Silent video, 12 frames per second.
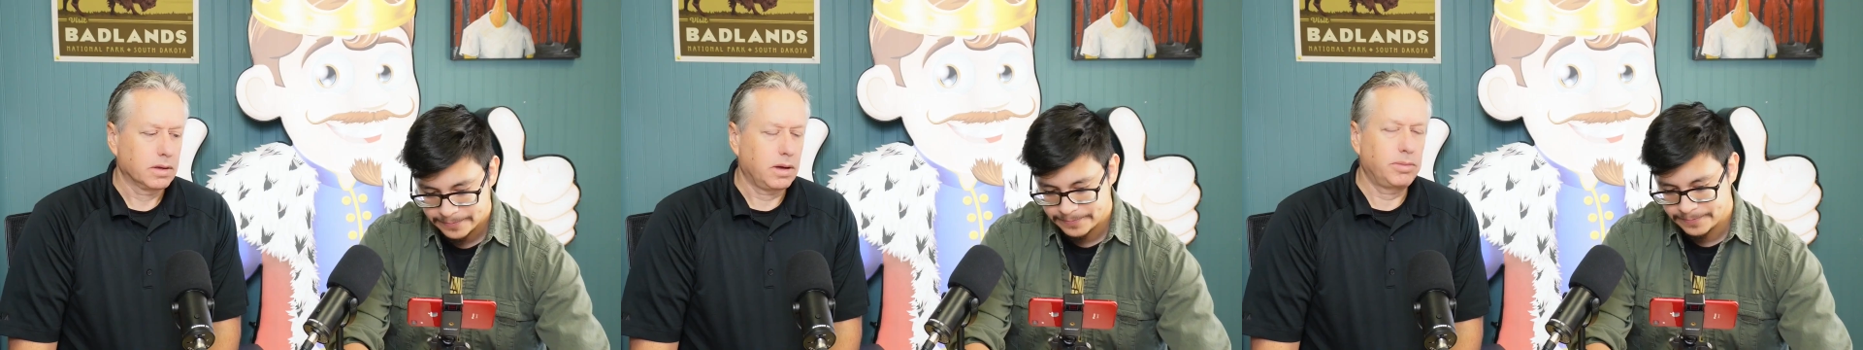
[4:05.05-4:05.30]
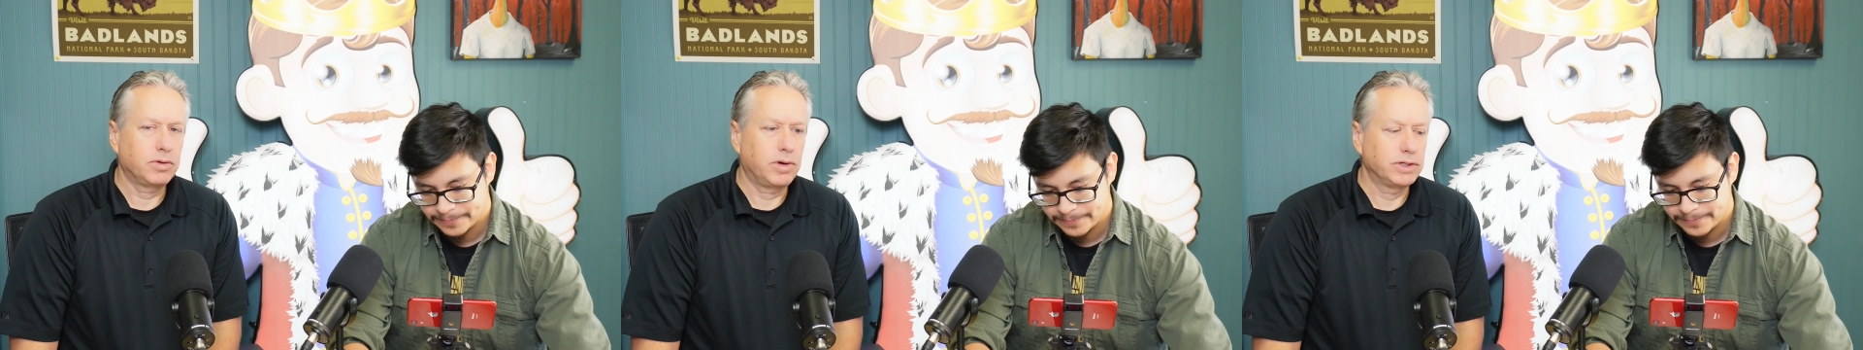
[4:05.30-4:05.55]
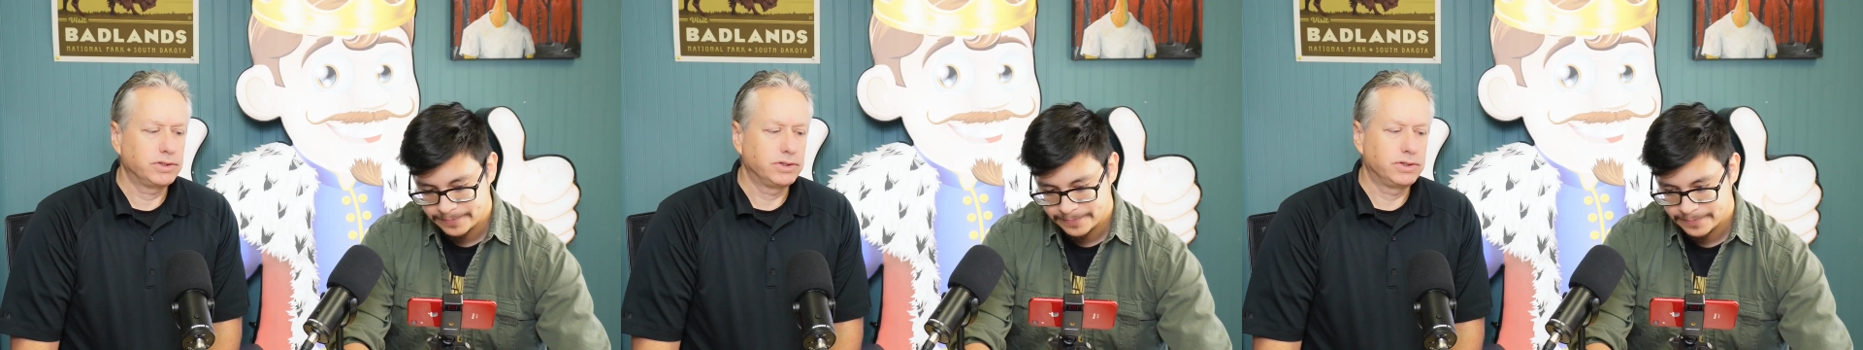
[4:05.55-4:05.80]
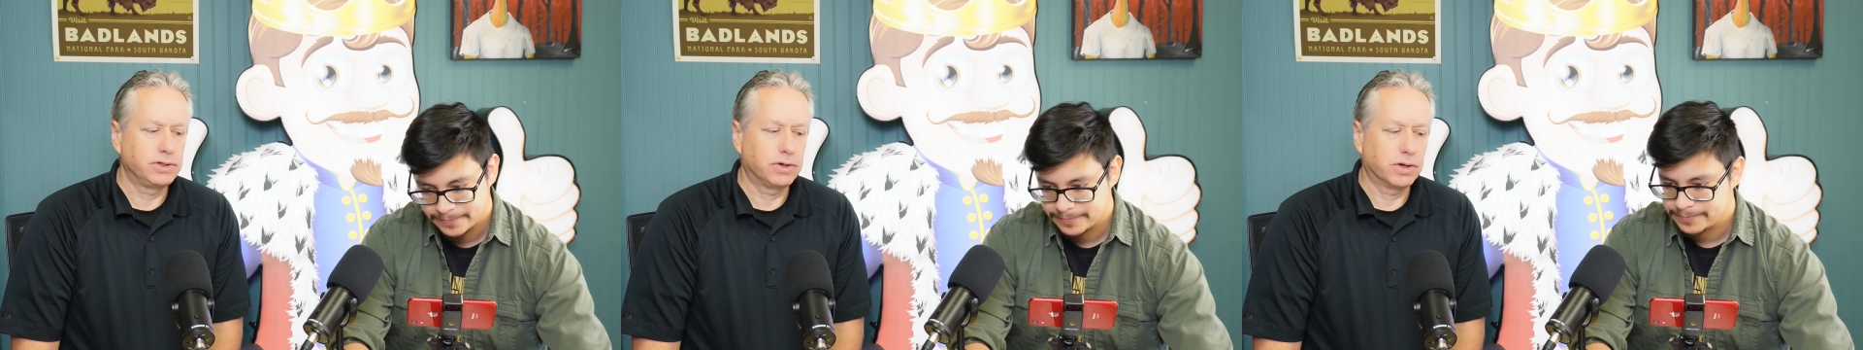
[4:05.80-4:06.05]
Speaker 1: Couple
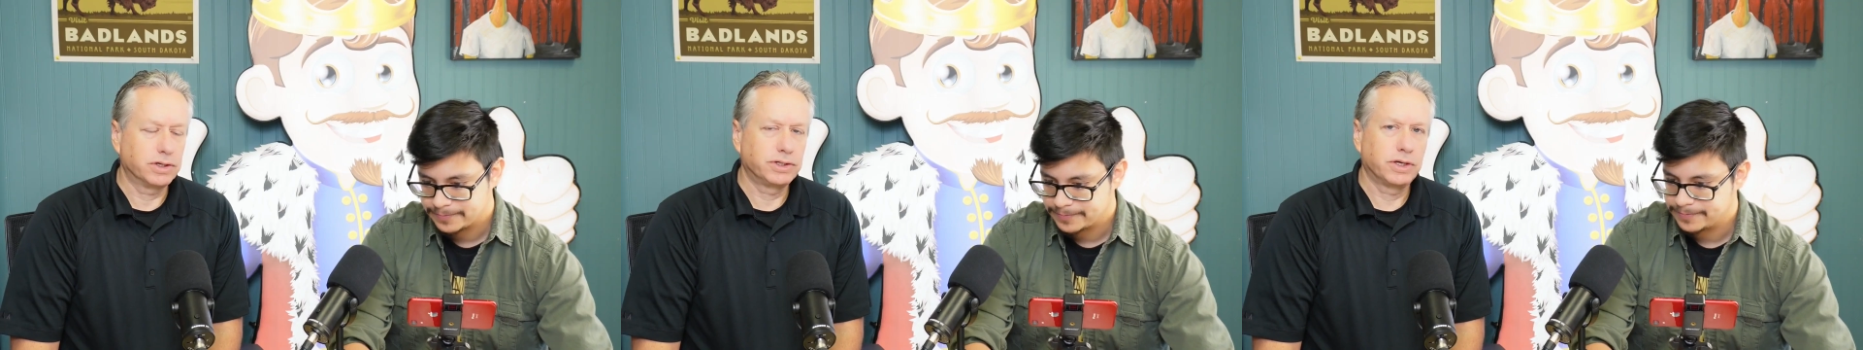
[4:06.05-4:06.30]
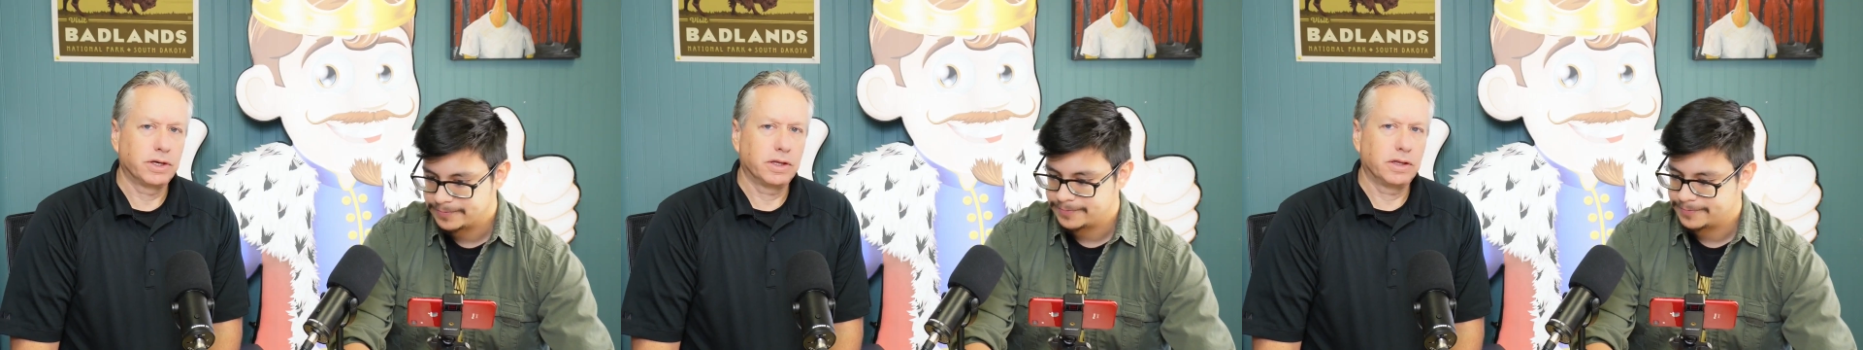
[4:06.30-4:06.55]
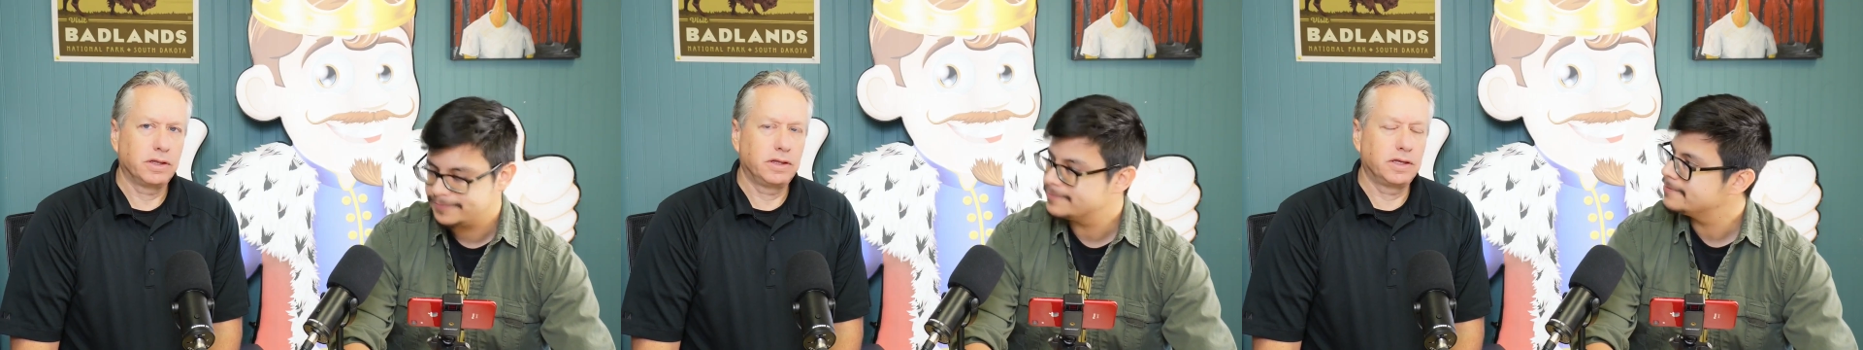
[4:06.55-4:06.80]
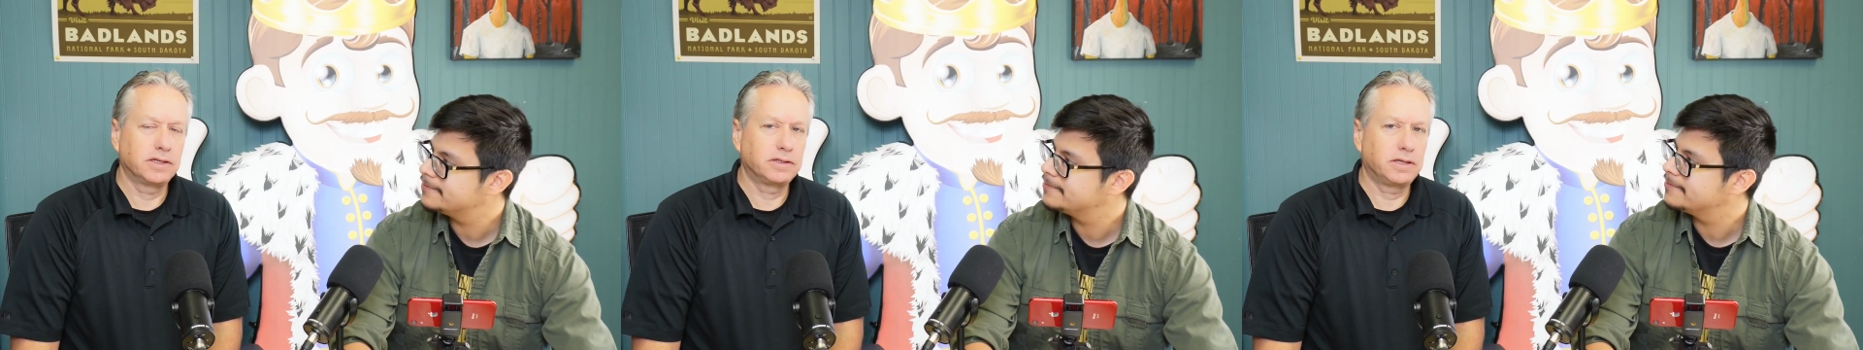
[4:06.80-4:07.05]
questions, George.
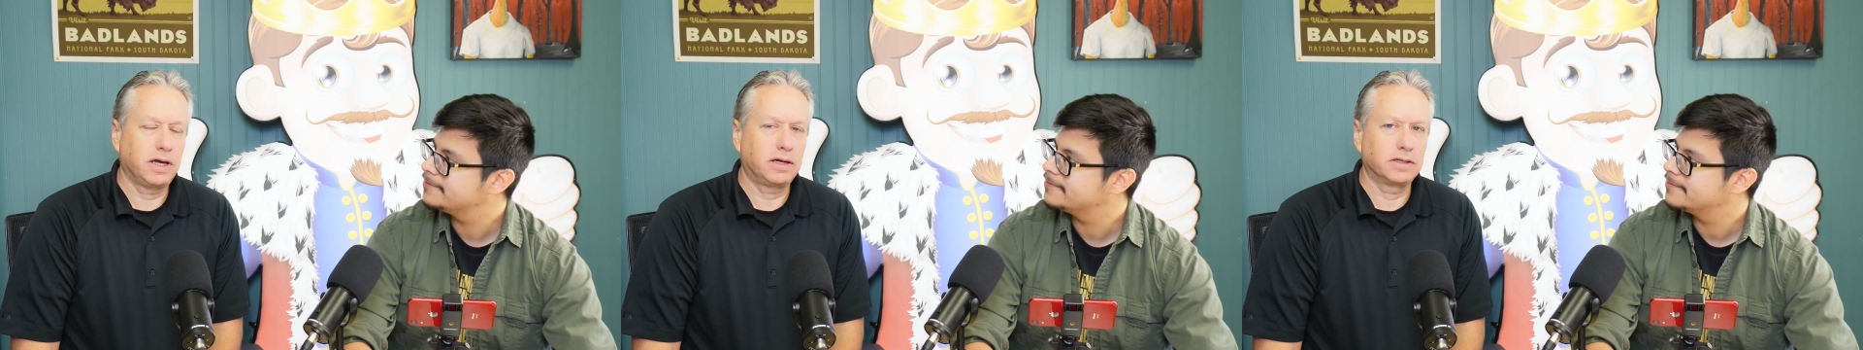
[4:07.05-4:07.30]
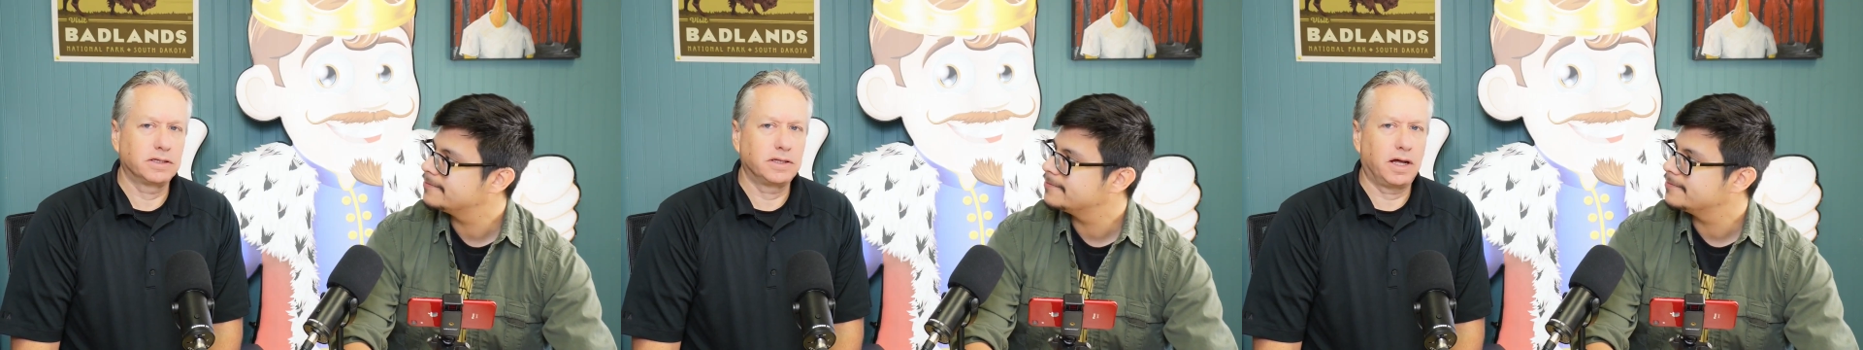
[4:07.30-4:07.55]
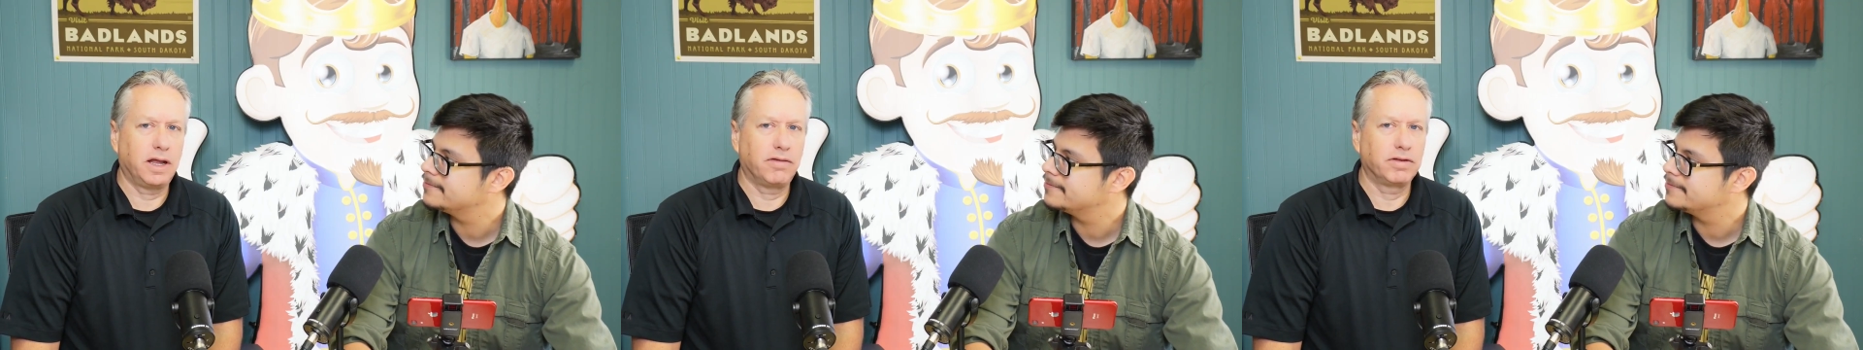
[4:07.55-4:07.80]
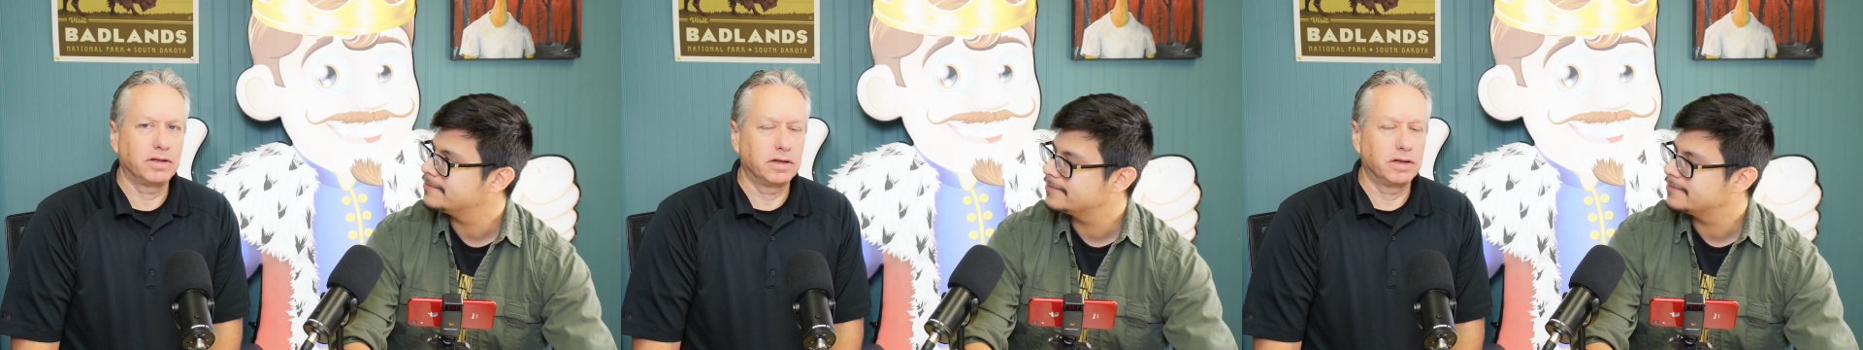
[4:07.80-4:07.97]
This tail does not have the